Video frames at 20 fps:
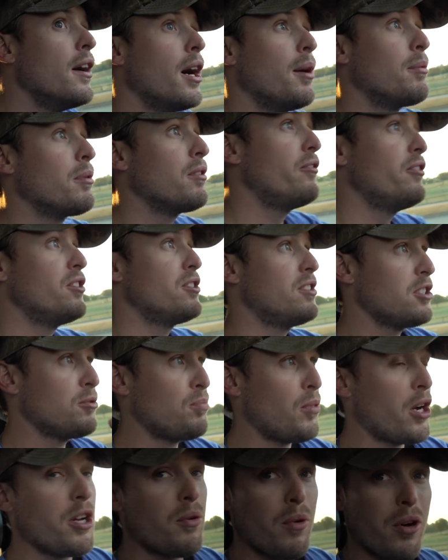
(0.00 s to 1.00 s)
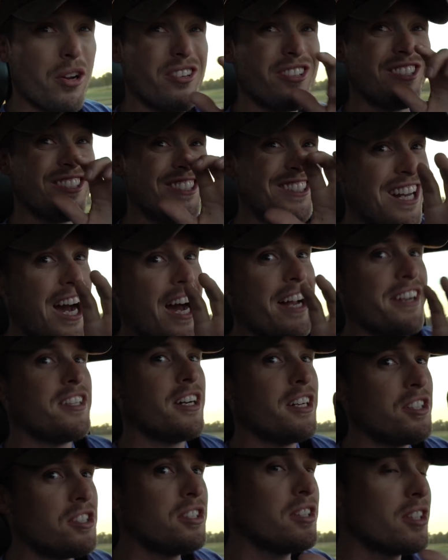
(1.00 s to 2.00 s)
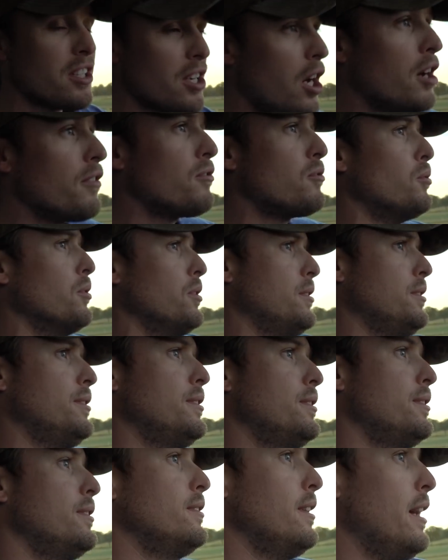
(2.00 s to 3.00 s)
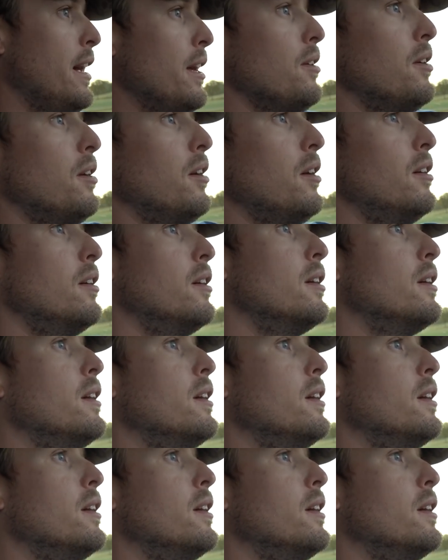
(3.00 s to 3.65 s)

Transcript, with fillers: I wanna fish this body of water. It's not touching the golf course at all.